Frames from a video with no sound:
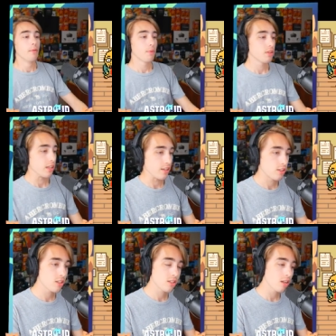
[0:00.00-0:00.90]
Please,
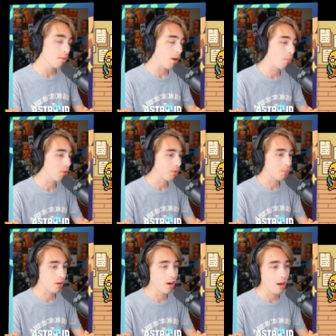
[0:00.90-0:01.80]
just team up with me,
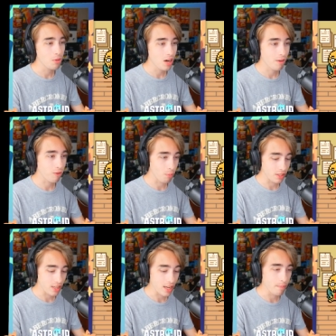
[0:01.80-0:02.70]
bro. I'm trying to form a
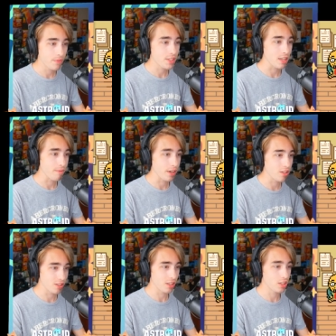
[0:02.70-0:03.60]
team. It's the
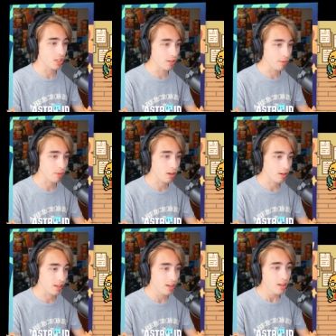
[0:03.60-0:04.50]
Avengers Initiative, I'm
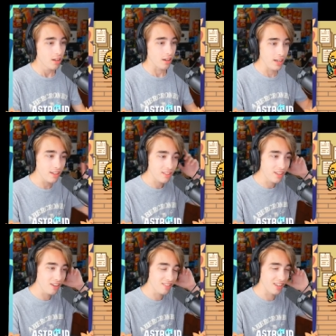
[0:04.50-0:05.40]
calling it. Your unique
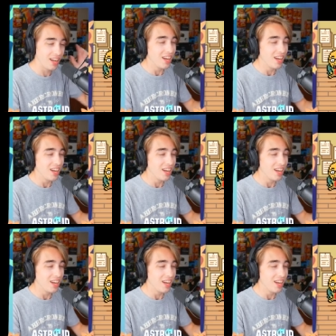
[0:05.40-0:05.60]
skill set.